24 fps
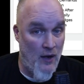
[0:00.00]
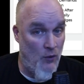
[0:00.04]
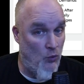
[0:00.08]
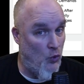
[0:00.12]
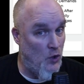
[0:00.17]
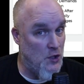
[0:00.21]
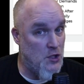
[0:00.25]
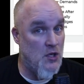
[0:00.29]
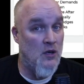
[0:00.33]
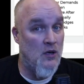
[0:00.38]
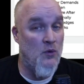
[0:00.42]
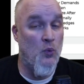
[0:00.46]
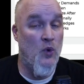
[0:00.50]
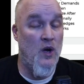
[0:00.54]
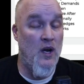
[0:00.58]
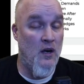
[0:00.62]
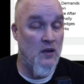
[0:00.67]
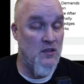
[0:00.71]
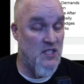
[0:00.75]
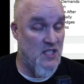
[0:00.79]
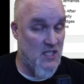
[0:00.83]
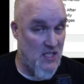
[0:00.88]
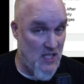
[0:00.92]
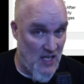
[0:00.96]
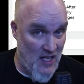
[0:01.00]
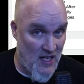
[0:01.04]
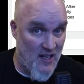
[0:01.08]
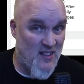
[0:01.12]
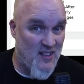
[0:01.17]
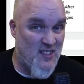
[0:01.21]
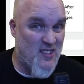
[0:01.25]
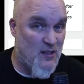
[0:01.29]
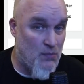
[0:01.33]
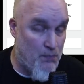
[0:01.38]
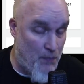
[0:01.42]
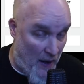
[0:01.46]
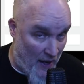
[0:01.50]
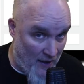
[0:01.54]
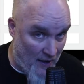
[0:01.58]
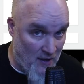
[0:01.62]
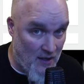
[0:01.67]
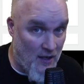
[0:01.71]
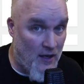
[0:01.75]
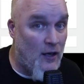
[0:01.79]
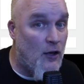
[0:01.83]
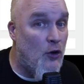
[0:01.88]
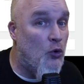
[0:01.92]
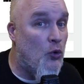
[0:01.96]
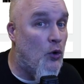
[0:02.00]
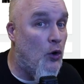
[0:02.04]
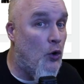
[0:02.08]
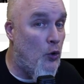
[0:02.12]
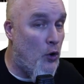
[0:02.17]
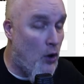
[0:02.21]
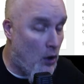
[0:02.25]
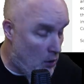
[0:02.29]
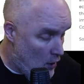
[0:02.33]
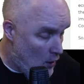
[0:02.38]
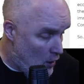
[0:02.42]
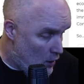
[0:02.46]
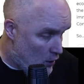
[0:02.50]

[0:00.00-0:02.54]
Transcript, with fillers: which are we are seeing expanded and grown,